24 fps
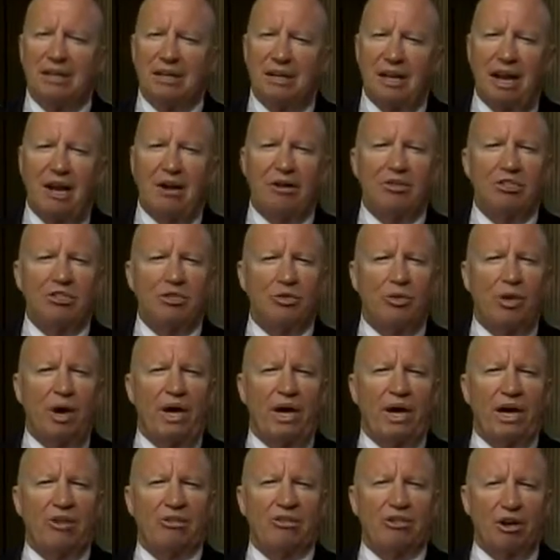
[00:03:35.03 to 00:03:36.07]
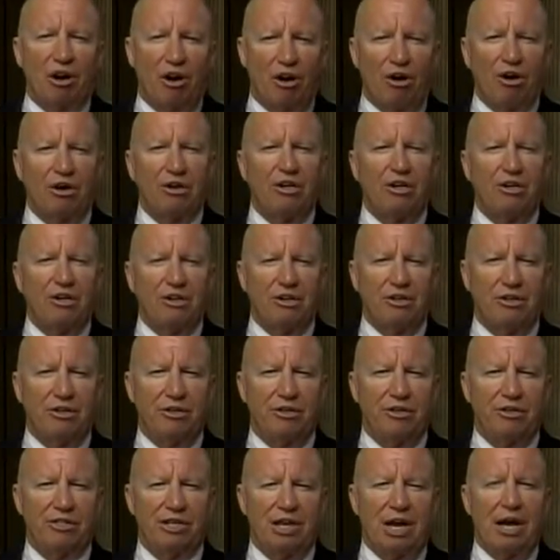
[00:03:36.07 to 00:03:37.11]
Congress and the White House aren't going to do
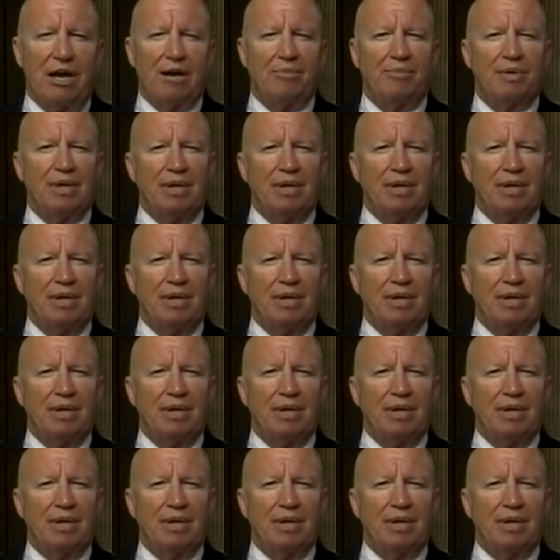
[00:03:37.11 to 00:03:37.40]
their job.